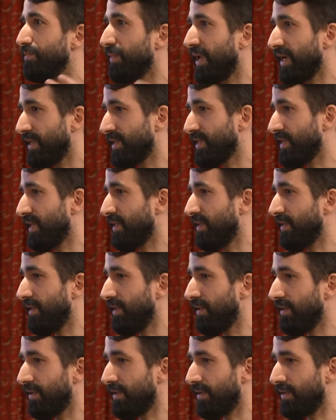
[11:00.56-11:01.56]
mindset,
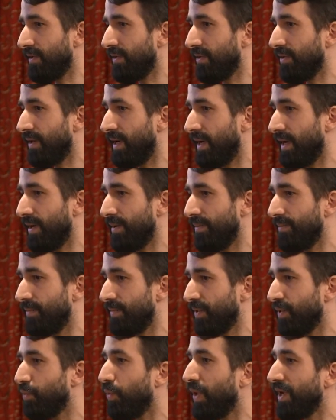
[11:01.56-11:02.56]
in their
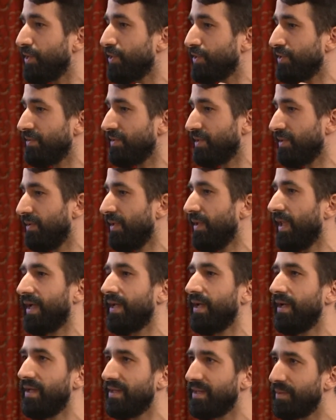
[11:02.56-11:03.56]
like
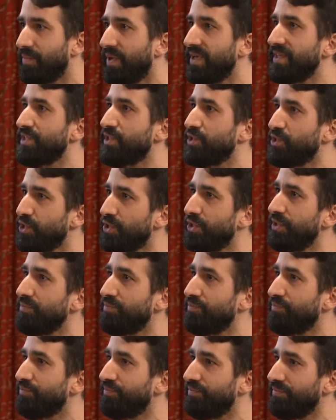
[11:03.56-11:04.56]
the best churn
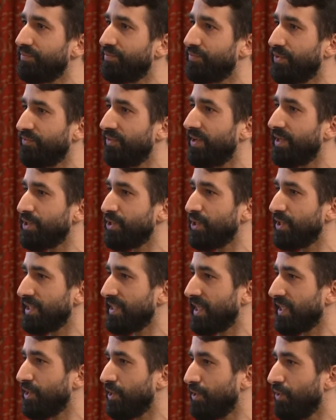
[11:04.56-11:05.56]
prevention is
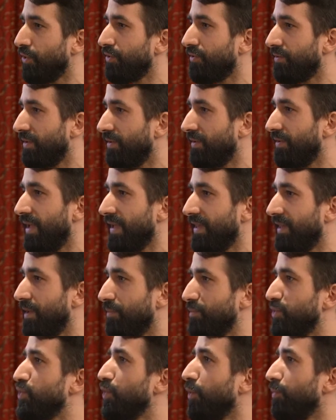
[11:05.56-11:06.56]
actually not let them
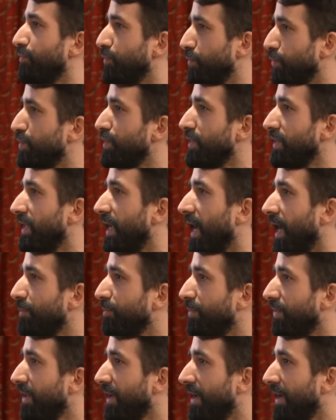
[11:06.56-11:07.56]
stop using the app
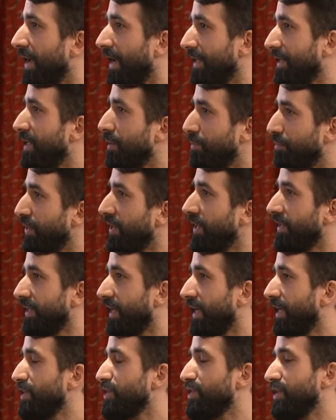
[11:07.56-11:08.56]
and keep being
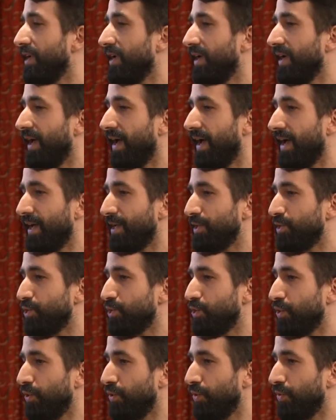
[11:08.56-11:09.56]
engaged.
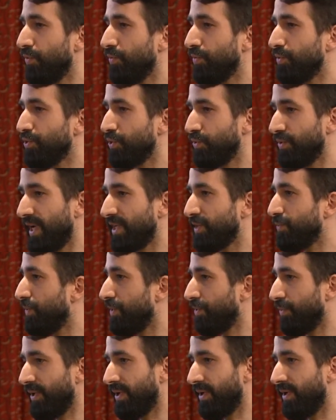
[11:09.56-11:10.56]
So that's
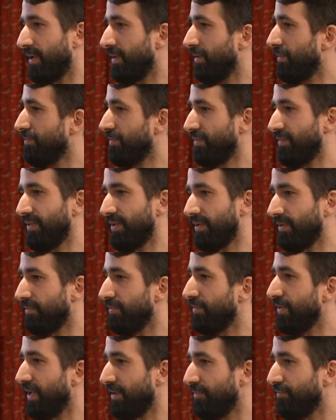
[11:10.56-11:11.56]
where we
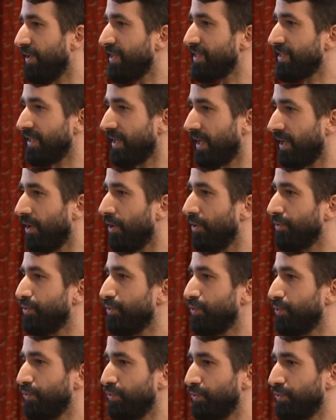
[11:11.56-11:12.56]
investing a lot
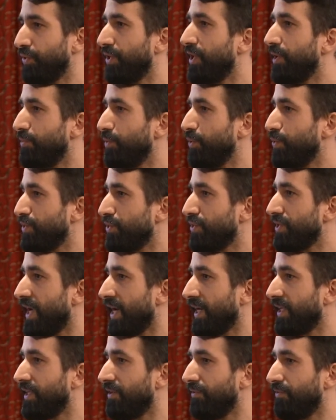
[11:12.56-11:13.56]
to keep users
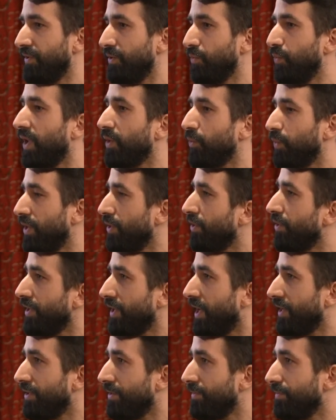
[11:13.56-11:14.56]
active in one way or
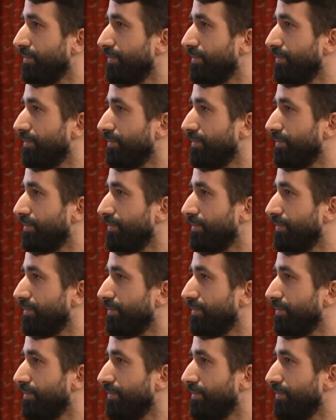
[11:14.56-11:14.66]
another.